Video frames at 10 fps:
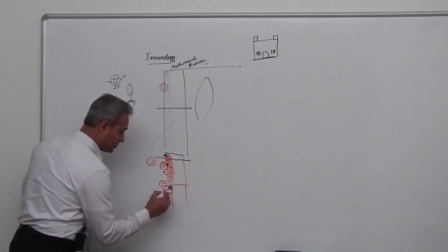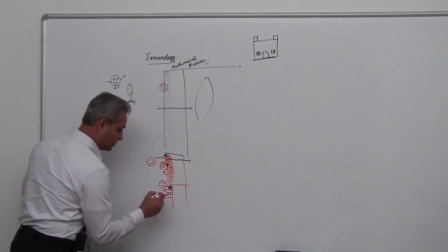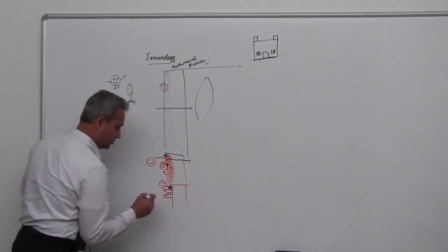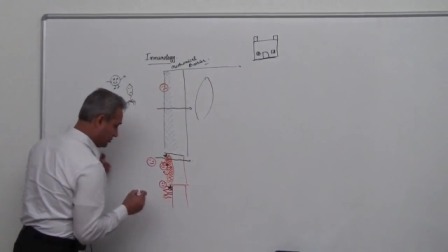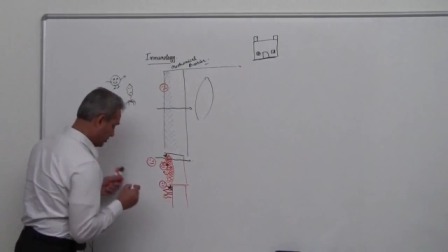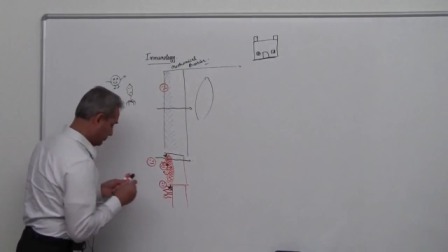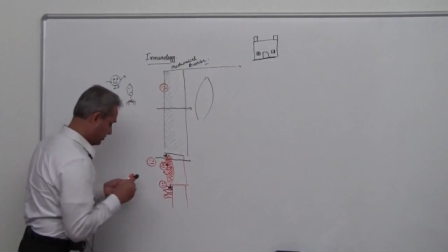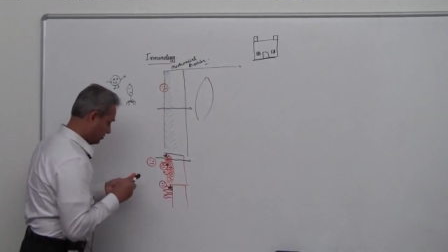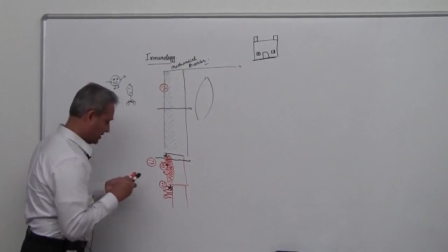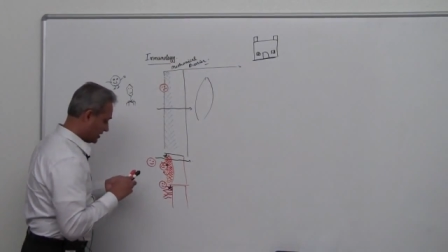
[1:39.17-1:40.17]
So
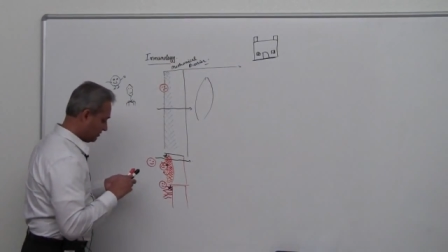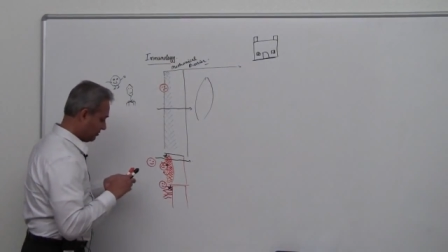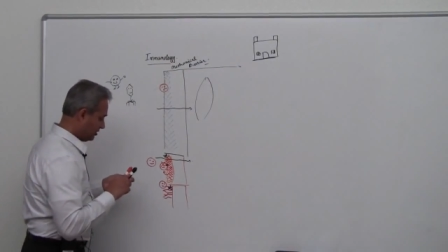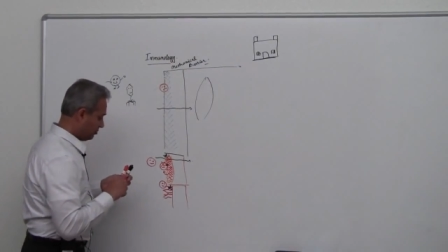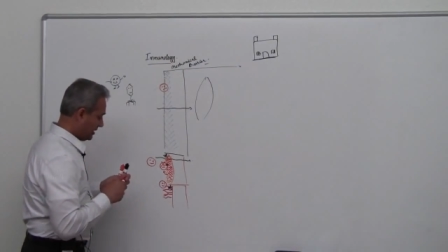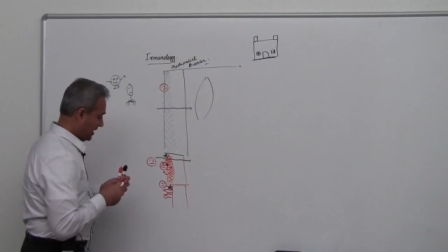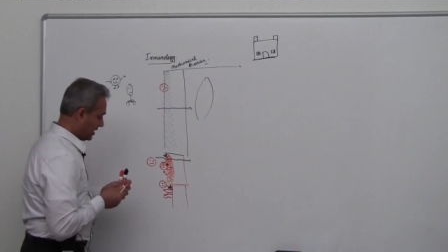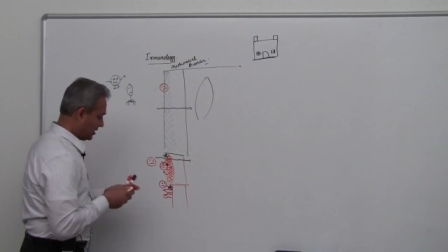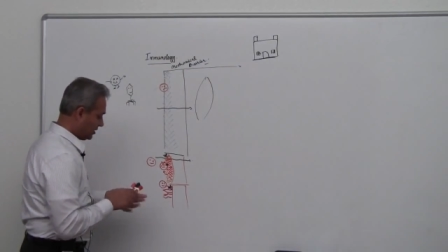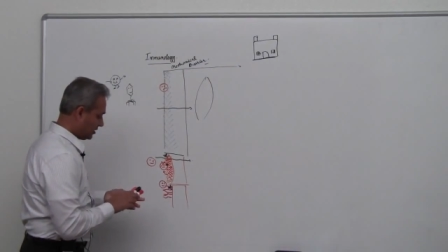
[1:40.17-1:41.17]
if I make it with the
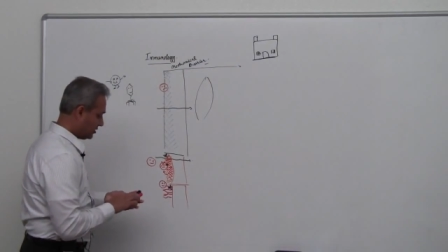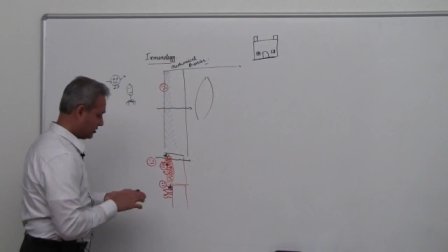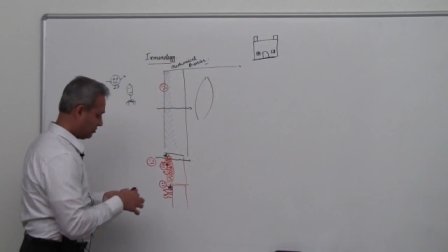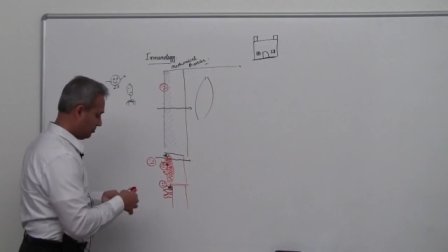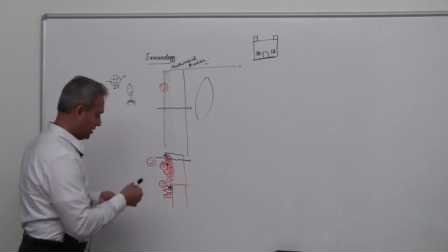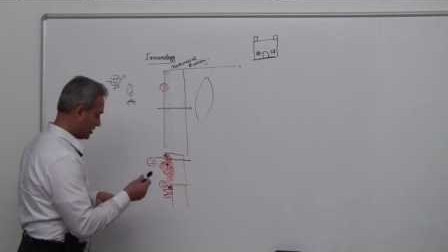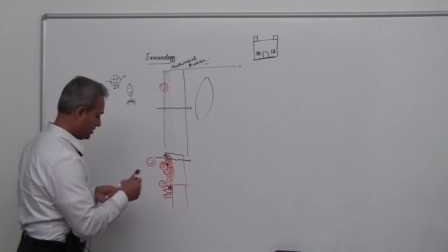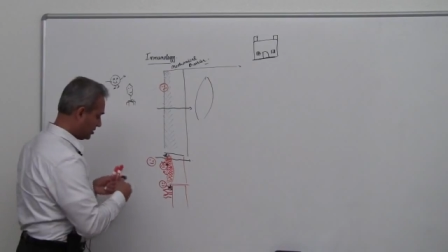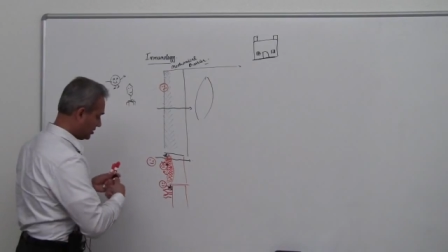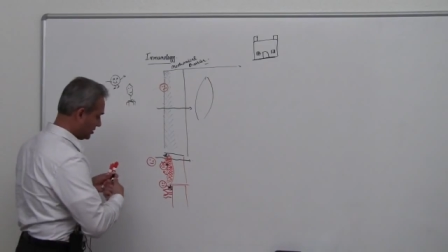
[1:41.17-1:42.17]
black
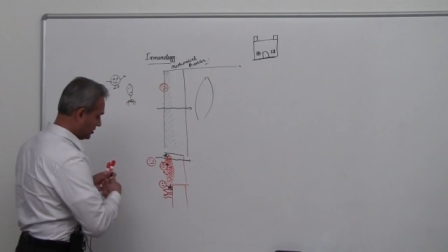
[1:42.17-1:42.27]
marker,